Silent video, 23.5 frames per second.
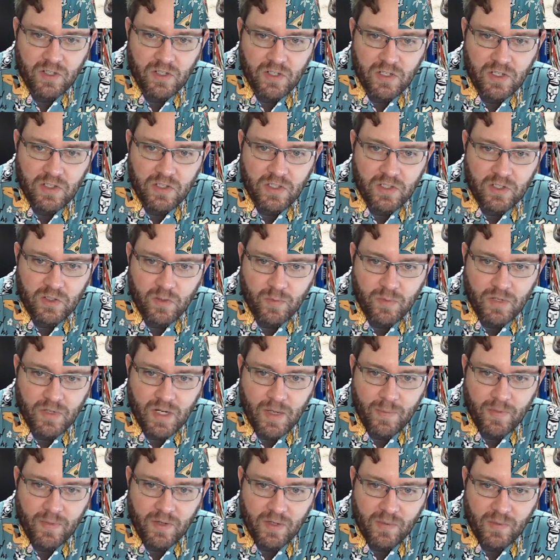intellectual
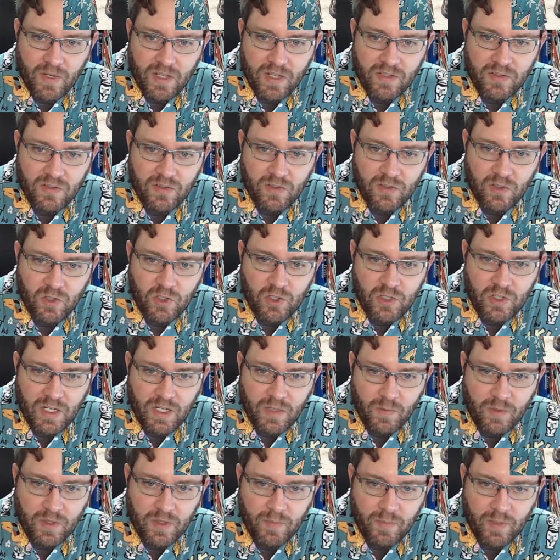property rights associated
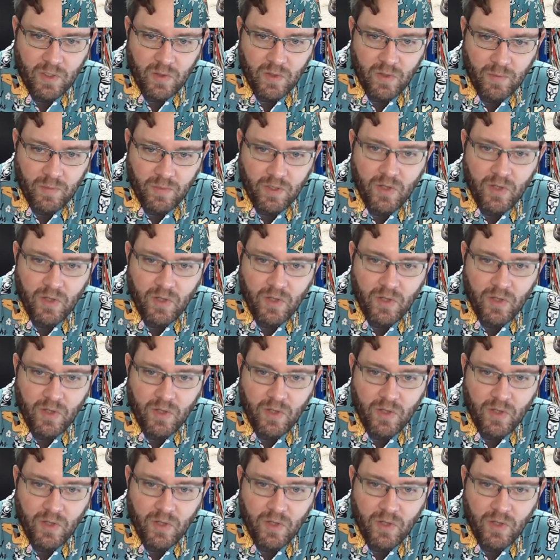with the Bitcoin.